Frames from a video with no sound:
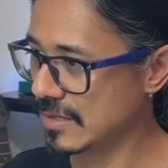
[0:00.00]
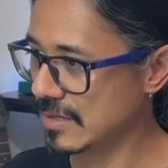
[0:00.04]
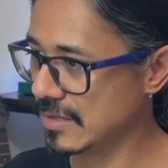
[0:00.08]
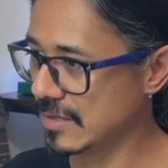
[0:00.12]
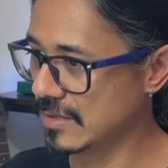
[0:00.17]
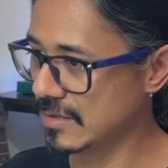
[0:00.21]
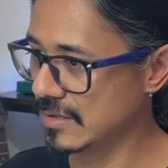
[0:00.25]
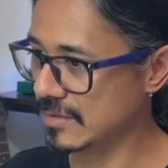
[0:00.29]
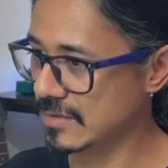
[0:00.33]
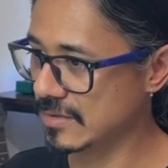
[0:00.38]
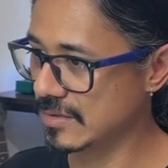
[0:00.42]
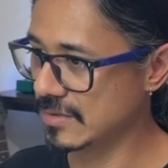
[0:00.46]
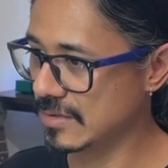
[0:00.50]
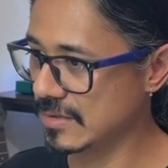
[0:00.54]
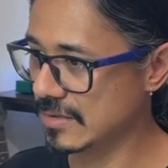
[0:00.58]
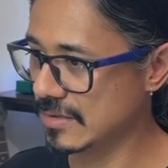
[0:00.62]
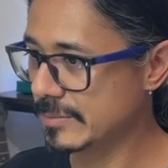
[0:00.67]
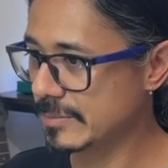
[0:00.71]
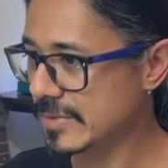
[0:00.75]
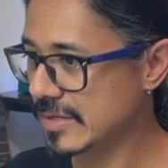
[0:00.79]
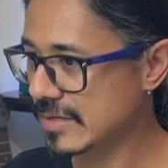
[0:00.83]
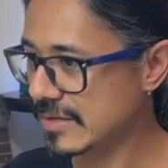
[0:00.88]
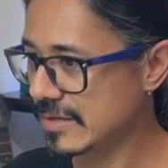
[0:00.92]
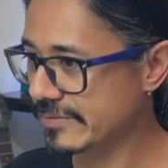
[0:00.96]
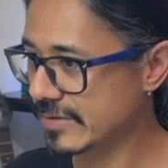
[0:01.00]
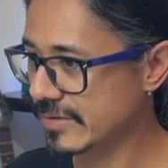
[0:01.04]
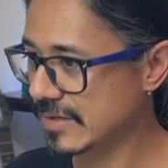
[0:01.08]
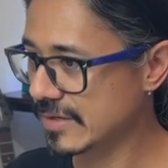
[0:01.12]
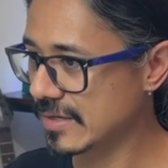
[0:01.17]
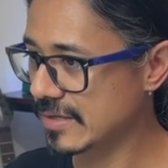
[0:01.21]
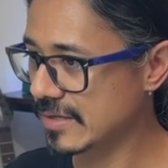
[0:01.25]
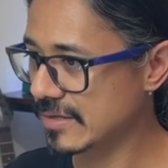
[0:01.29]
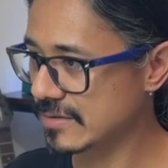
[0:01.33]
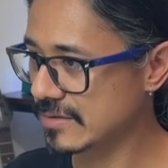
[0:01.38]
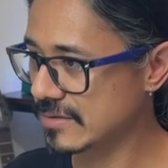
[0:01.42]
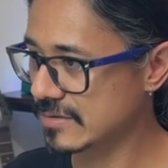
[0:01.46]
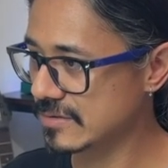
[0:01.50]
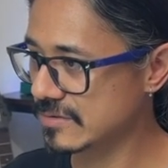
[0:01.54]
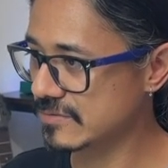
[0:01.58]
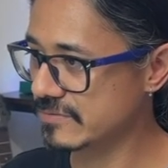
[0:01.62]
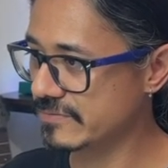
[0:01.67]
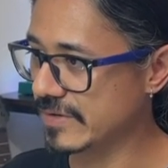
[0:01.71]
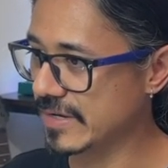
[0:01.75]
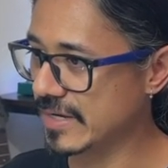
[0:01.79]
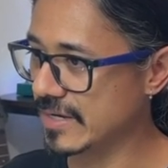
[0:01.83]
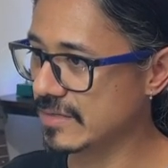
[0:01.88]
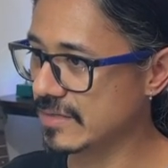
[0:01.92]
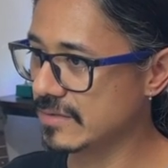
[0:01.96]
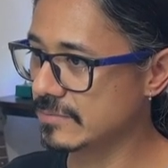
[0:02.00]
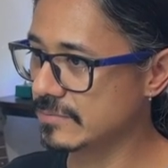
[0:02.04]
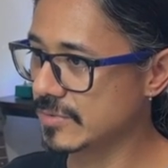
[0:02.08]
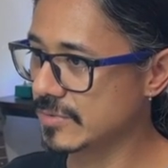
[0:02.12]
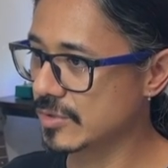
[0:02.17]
And let me navigate in this file,